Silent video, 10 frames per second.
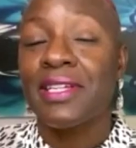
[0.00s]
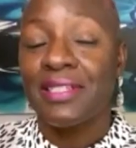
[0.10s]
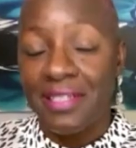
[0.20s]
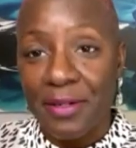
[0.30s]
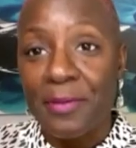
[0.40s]

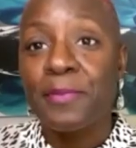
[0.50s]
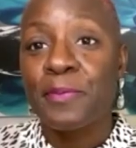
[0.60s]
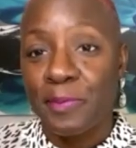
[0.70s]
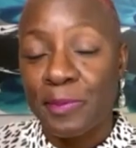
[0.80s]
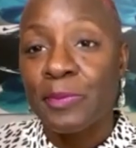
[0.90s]
want to
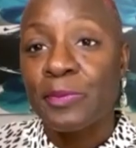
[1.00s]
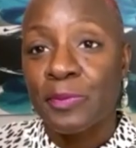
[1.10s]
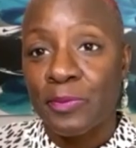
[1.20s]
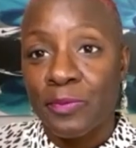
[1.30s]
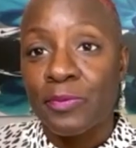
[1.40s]
look at
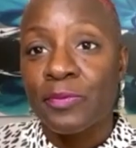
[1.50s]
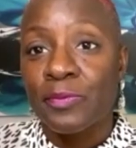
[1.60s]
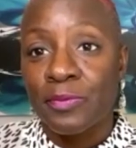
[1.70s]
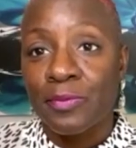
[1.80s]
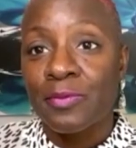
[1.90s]
it as
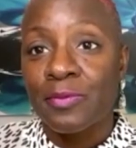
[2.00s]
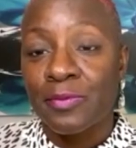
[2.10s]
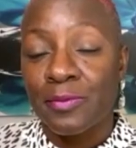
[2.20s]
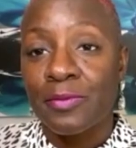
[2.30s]
in a in a